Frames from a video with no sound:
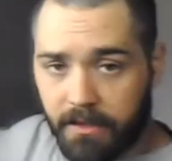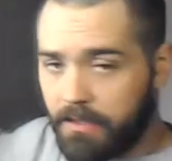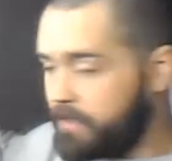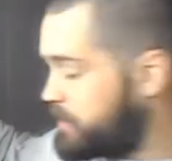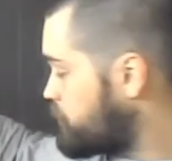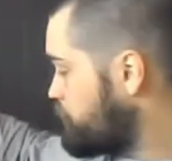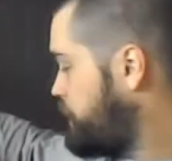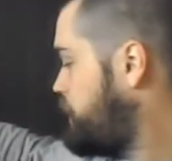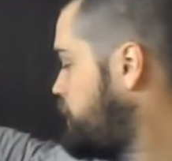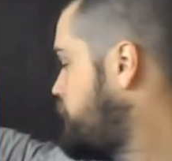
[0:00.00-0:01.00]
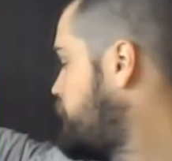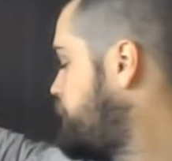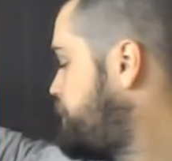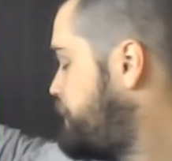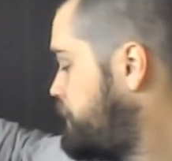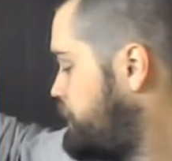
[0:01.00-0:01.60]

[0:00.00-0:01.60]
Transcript: these three up.